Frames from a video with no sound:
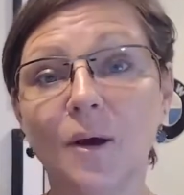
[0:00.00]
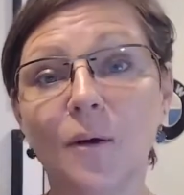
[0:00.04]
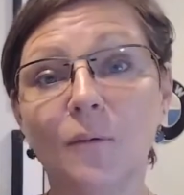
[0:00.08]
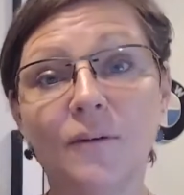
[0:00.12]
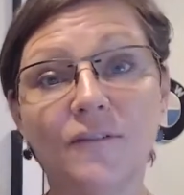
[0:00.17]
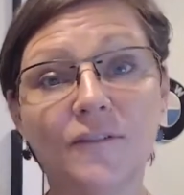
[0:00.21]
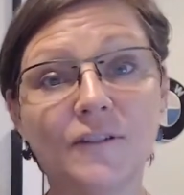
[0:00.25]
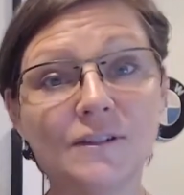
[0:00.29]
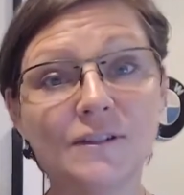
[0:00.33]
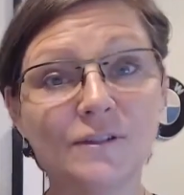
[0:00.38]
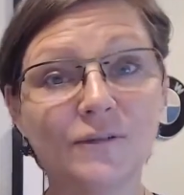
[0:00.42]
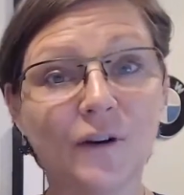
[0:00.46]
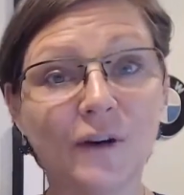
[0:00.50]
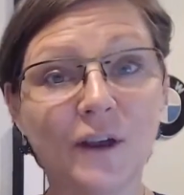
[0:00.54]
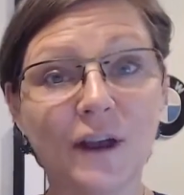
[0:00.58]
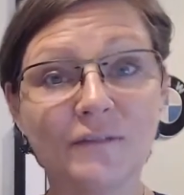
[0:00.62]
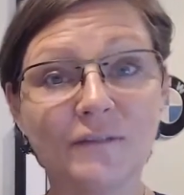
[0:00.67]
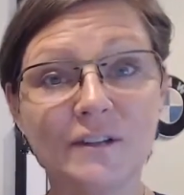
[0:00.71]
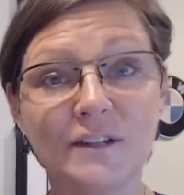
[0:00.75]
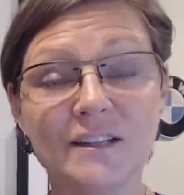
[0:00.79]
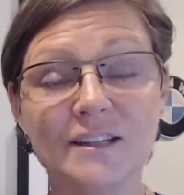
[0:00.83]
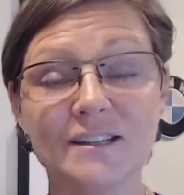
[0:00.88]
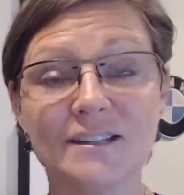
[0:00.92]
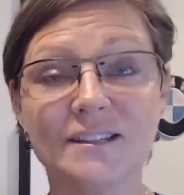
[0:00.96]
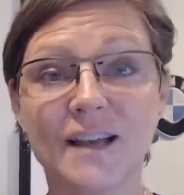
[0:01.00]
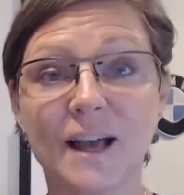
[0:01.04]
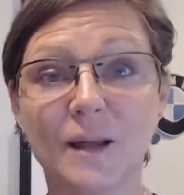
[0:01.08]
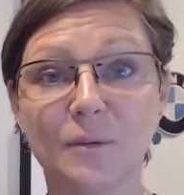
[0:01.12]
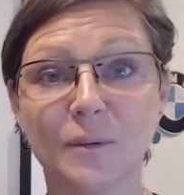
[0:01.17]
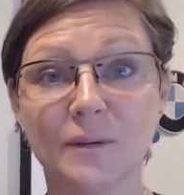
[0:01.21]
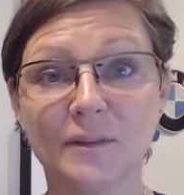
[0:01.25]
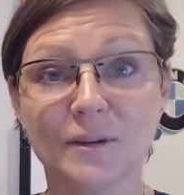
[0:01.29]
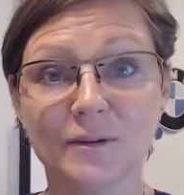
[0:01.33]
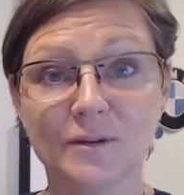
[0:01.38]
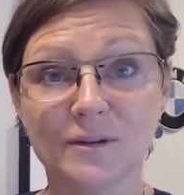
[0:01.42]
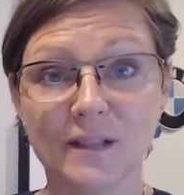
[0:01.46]
Well, first of all, you have to decide
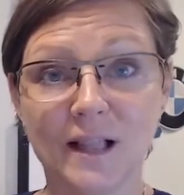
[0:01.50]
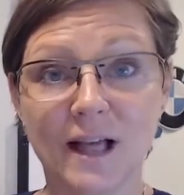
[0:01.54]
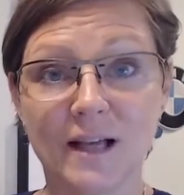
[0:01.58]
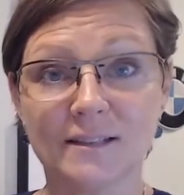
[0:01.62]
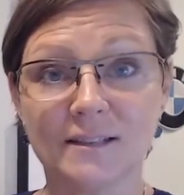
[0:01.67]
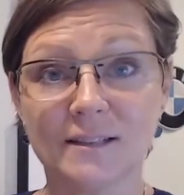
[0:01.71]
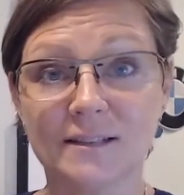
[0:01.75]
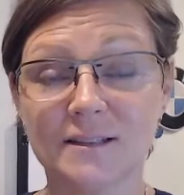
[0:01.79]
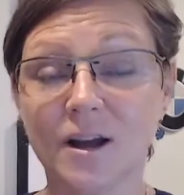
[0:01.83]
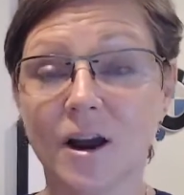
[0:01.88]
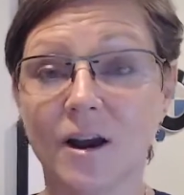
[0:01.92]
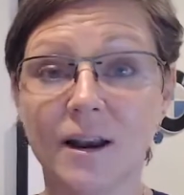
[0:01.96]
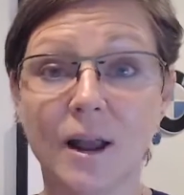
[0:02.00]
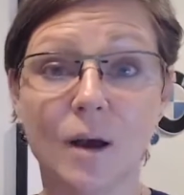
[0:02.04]
what those classes are.